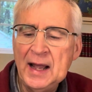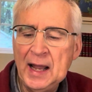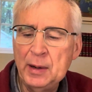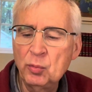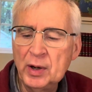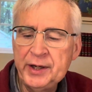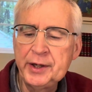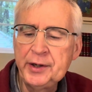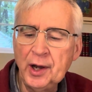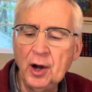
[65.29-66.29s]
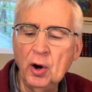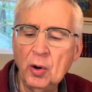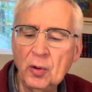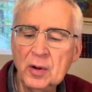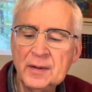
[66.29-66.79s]
And where you
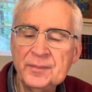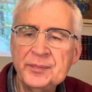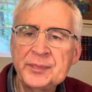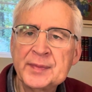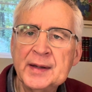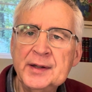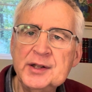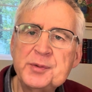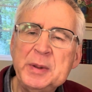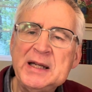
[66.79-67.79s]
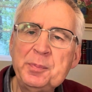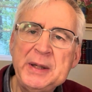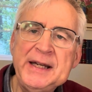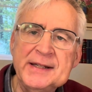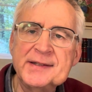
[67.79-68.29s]
go, you speak
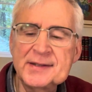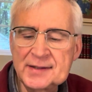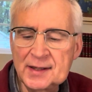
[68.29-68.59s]
peace to